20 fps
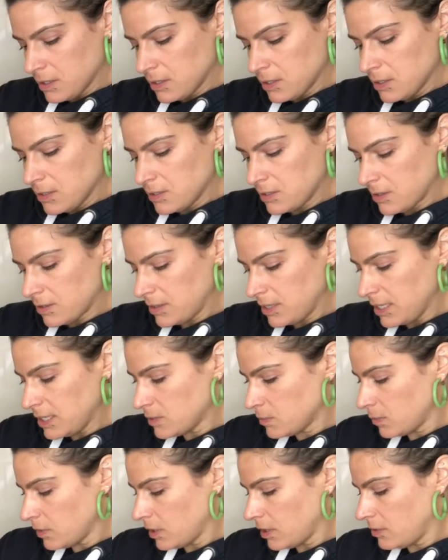So these
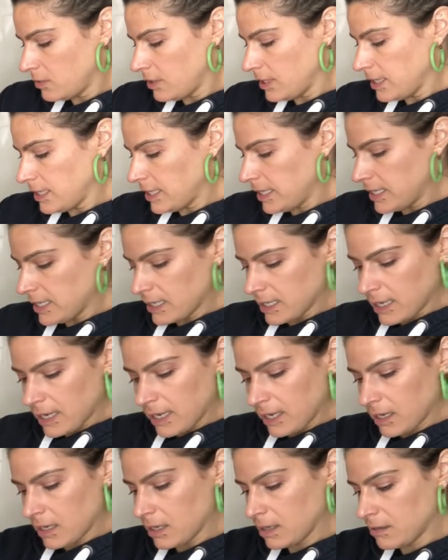will only need
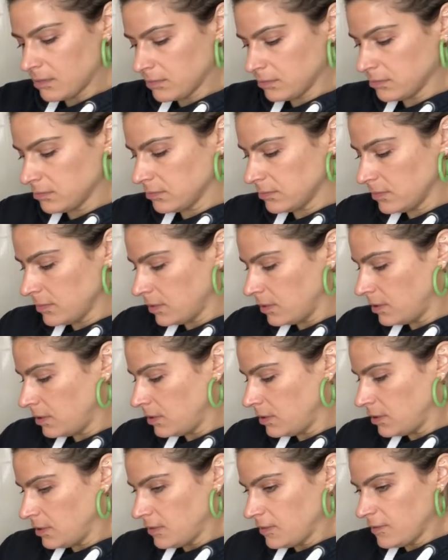like
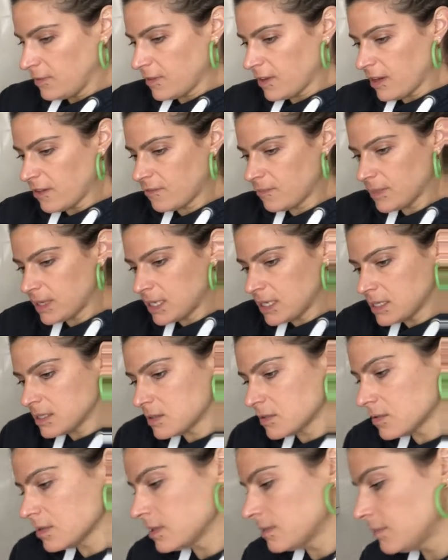5 minutes
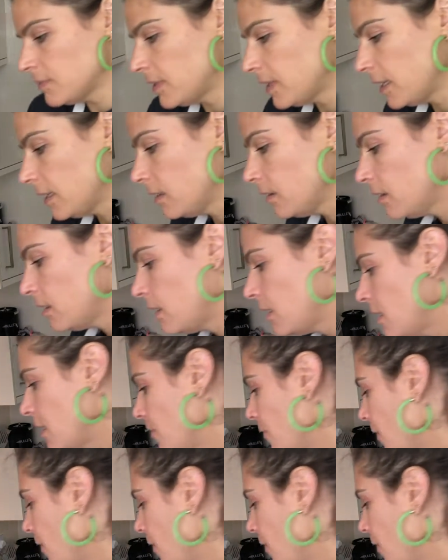or something. If